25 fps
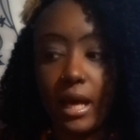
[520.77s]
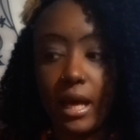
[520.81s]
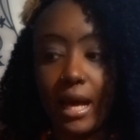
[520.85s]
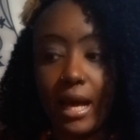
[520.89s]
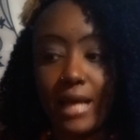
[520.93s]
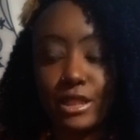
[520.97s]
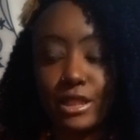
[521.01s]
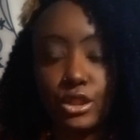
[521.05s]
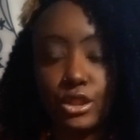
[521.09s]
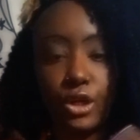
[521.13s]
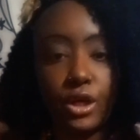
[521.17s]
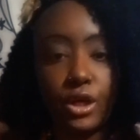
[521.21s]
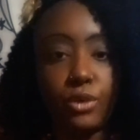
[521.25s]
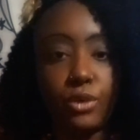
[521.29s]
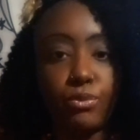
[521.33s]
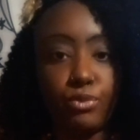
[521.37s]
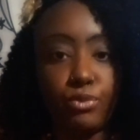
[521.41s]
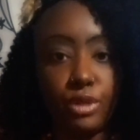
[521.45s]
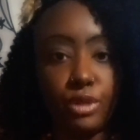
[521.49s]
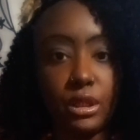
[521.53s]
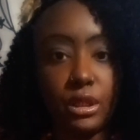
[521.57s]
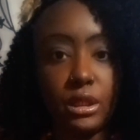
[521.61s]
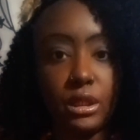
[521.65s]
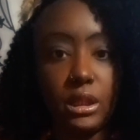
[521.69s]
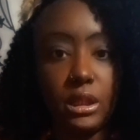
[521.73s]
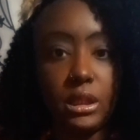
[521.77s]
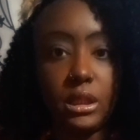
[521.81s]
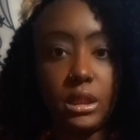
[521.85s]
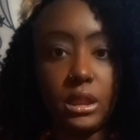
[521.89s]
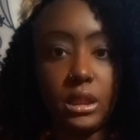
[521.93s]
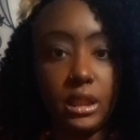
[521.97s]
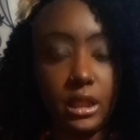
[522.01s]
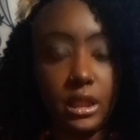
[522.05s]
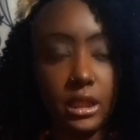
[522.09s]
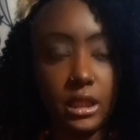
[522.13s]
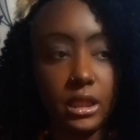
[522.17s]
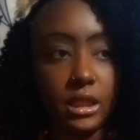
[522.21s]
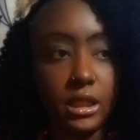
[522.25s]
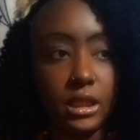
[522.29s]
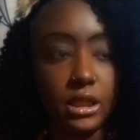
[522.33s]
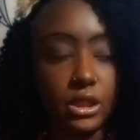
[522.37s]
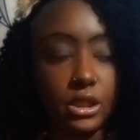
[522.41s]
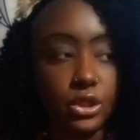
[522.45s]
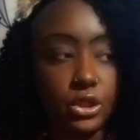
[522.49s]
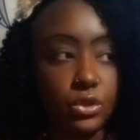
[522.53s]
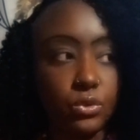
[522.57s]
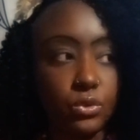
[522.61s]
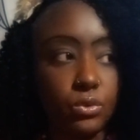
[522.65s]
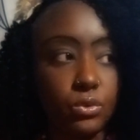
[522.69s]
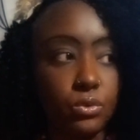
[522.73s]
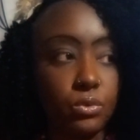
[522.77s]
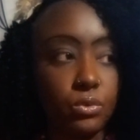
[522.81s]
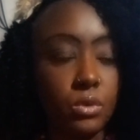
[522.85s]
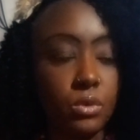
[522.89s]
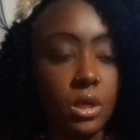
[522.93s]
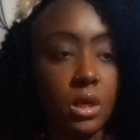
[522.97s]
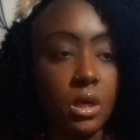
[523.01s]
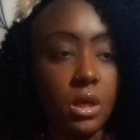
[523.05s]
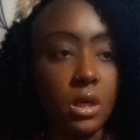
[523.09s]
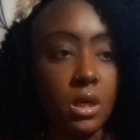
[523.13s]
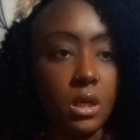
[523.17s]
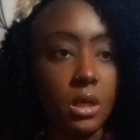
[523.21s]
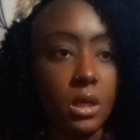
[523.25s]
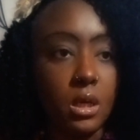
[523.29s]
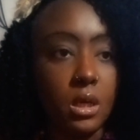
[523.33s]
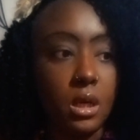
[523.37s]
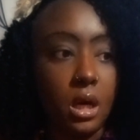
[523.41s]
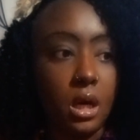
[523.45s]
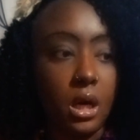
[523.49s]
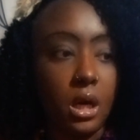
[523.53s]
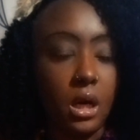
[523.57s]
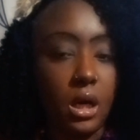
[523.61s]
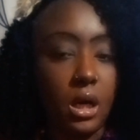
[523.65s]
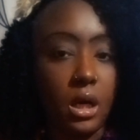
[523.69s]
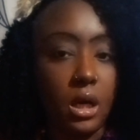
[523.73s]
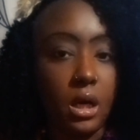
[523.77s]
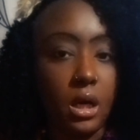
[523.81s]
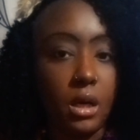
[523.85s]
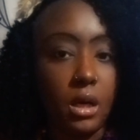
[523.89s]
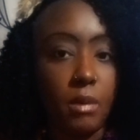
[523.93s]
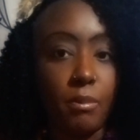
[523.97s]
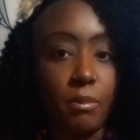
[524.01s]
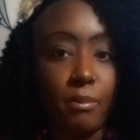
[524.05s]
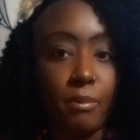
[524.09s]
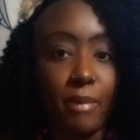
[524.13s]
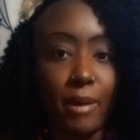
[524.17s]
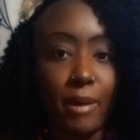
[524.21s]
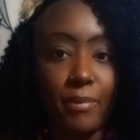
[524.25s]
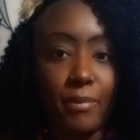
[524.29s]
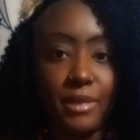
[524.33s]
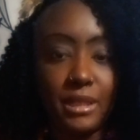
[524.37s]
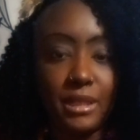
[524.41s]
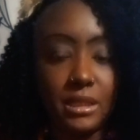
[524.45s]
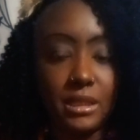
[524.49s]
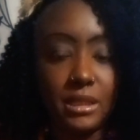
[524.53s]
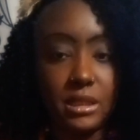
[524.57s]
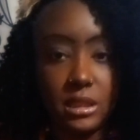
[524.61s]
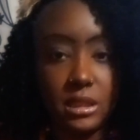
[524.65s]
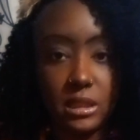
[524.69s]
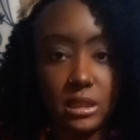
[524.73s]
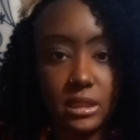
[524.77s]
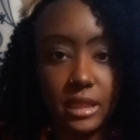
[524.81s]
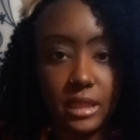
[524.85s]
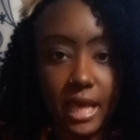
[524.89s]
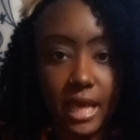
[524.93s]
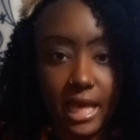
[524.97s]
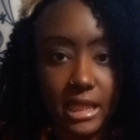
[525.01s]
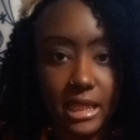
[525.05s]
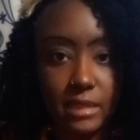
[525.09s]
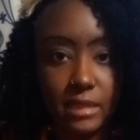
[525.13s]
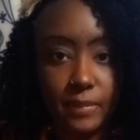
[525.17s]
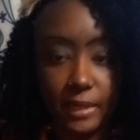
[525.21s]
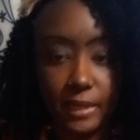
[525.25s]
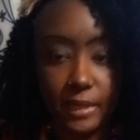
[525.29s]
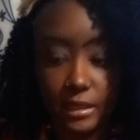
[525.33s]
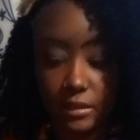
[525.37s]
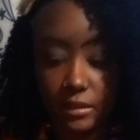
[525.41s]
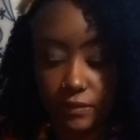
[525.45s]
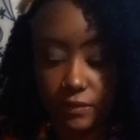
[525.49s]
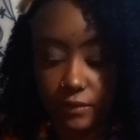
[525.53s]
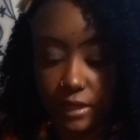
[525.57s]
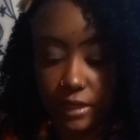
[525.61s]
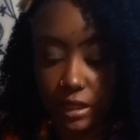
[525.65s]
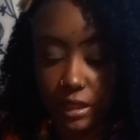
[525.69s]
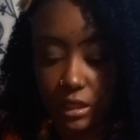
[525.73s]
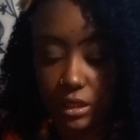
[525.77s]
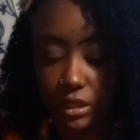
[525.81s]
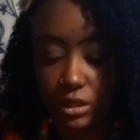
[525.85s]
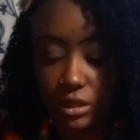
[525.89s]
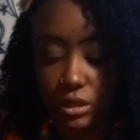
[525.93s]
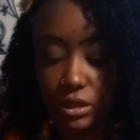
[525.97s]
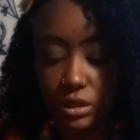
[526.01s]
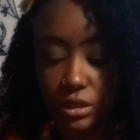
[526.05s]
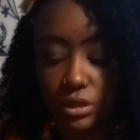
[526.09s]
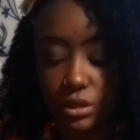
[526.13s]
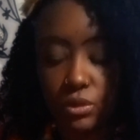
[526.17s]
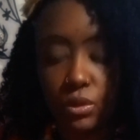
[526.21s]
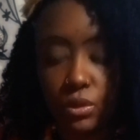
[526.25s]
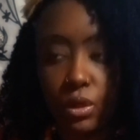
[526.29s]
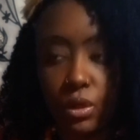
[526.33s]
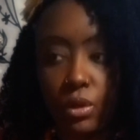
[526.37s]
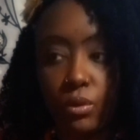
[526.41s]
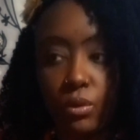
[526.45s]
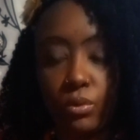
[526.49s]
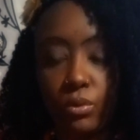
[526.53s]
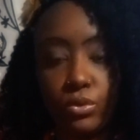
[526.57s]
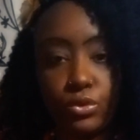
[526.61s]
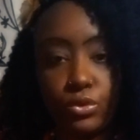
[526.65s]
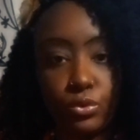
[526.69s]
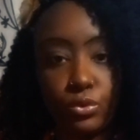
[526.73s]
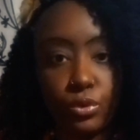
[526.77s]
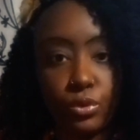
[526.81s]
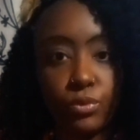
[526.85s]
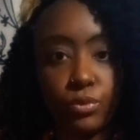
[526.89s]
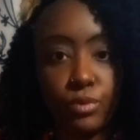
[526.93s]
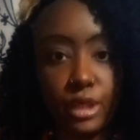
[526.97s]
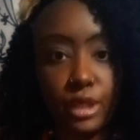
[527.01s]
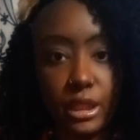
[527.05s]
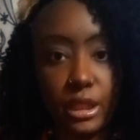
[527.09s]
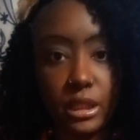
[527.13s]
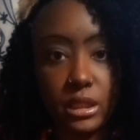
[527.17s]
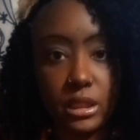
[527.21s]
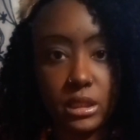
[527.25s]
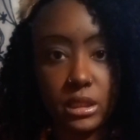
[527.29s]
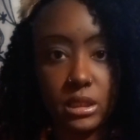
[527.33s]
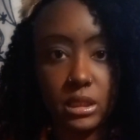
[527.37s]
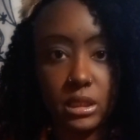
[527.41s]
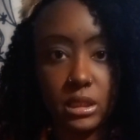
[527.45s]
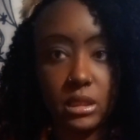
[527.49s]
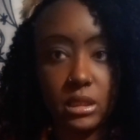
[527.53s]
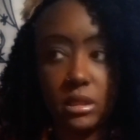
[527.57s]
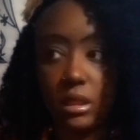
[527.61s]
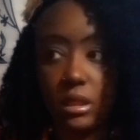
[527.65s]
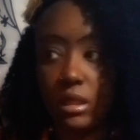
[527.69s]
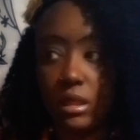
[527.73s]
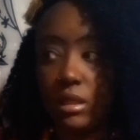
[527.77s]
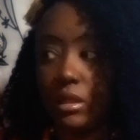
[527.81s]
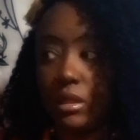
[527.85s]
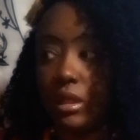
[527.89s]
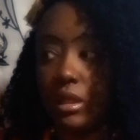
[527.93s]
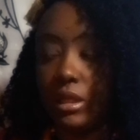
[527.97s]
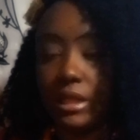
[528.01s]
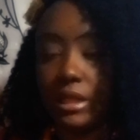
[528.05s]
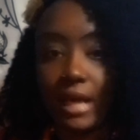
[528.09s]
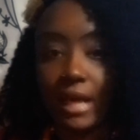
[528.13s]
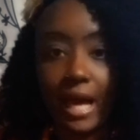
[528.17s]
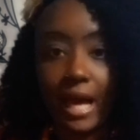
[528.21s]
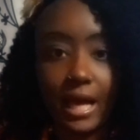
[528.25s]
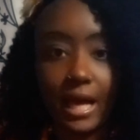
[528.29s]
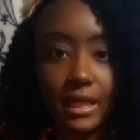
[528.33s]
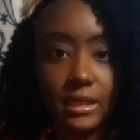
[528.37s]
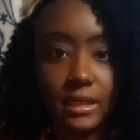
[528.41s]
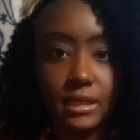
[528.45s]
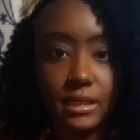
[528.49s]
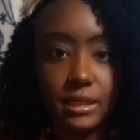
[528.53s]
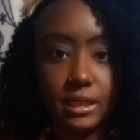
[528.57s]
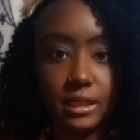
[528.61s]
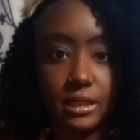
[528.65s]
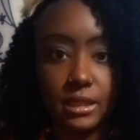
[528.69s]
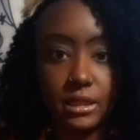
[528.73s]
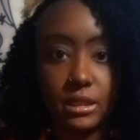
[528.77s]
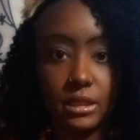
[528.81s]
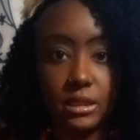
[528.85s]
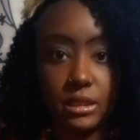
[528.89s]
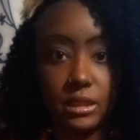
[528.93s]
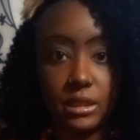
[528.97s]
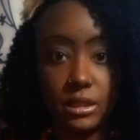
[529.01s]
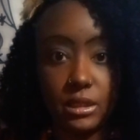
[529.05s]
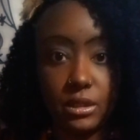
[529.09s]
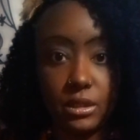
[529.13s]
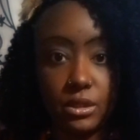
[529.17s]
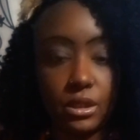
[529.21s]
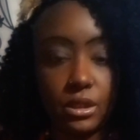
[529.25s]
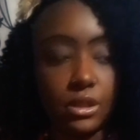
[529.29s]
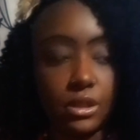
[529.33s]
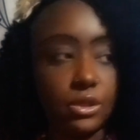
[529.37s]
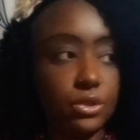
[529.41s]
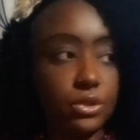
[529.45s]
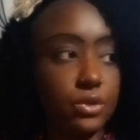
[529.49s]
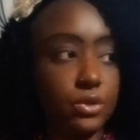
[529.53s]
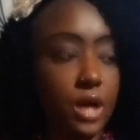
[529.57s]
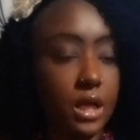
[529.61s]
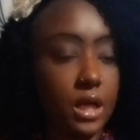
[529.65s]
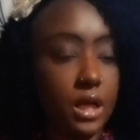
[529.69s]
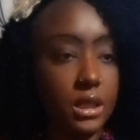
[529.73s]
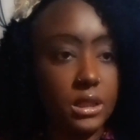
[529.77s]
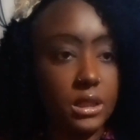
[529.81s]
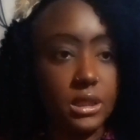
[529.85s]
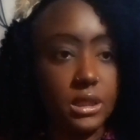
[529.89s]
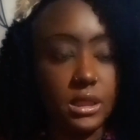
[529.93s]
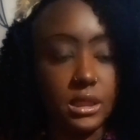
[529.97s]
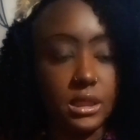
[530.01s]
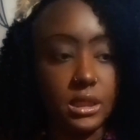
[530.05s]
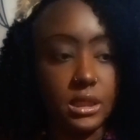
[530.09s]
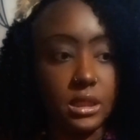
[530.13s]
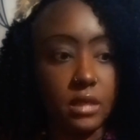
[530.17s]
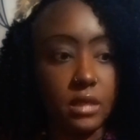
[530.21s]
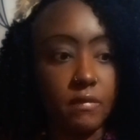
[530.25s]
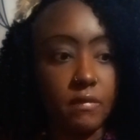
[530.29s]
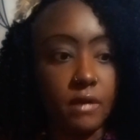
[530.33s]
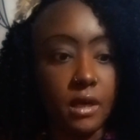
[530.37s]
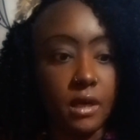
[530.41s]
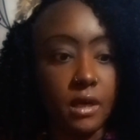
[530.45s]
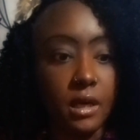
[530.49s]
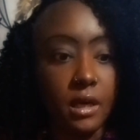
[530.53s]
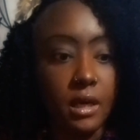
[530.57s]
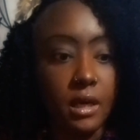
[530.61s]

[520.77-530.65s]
I started really clinging to my business aspect of things, you know, doing readings and guidance sessions and astrology and stuff.